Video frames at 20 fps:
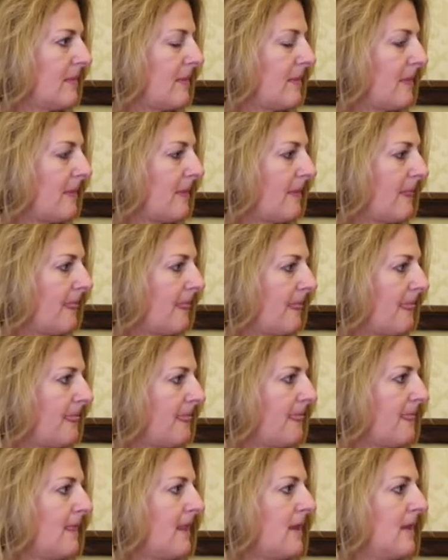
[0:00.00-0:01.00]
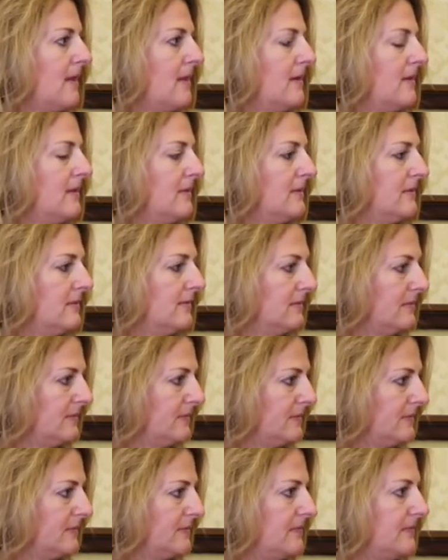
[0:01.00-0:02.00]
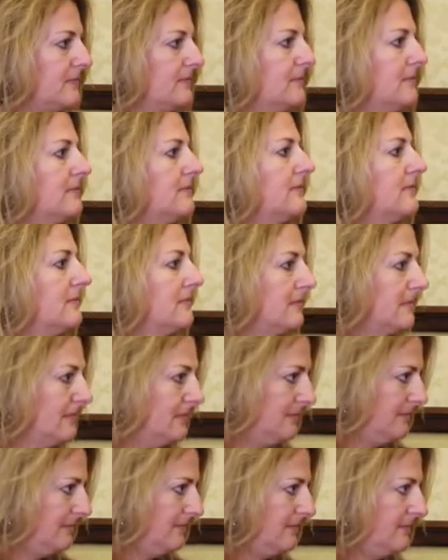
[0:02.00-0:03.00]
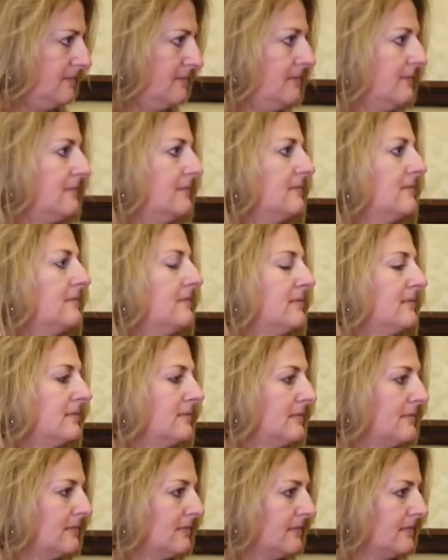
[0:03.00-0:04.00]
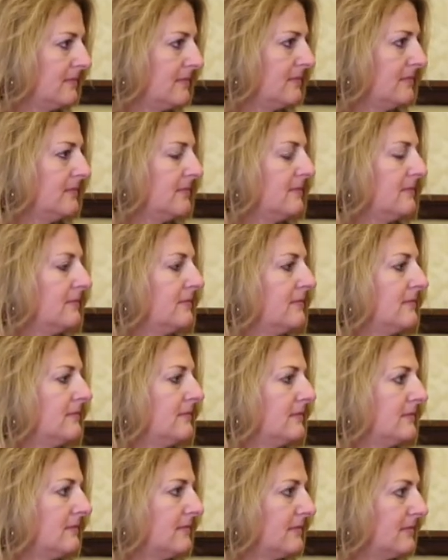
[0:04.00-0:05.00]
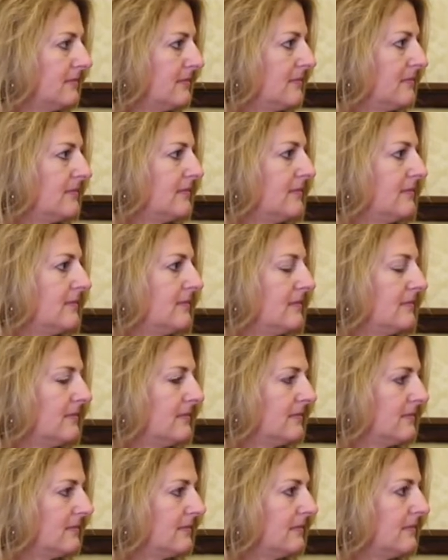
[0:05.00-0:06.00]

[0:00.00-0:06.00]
(silent)